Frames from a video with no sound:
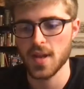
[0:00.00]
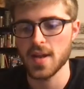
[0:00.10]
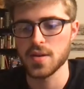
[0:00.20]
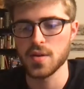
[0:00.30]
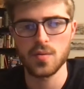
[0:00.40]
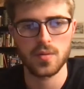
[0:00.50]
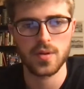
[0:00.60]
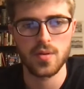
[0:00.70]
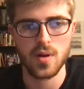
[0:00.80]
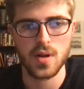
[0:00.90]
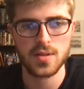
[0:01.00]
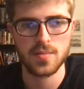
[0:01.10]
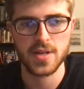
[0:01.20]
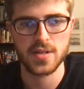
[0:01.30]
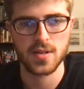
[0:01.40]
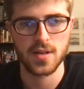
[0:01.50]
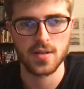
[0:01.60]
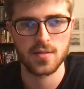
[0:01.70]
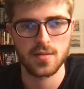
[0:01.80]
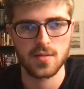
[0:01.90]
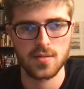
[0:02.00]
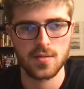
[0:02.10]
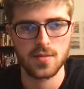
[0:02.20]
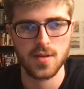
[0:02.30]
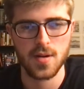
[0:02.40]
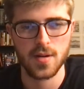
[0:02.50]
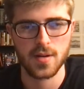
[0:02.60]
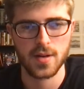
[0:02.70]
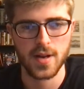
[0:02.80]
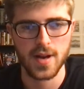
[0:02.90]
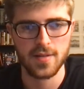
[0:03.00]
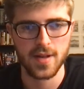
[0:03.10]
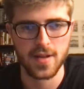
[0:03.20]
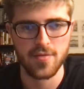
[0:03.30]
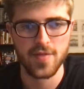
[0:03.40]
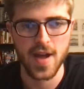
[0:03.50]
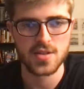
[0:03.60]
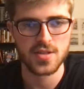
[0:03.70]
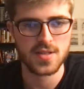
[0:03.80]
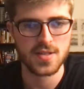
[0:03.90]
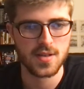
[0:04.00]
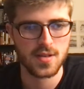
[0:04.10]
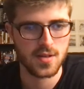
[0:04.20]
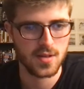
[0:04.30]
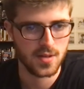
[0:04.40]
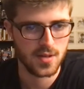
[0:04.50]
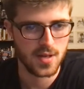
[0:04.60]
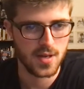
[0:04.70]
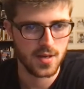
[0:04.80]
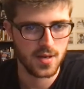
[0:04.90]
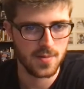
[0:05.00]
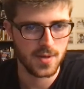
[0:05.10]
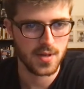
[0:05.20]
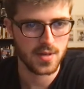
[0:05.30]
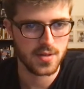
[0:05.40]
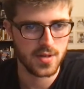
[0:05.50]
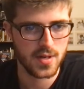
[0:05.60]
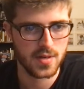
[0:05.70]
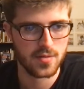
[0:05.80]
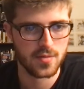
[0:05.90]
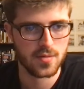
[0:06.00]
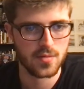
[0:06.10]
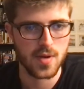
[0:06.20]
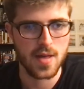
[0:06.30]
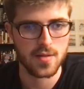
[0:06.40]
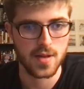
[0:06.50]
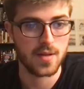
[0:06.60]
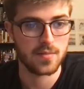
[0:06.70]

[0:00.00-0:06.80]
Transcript: And you also mentioned that they're kind of like a fascist economic country rather than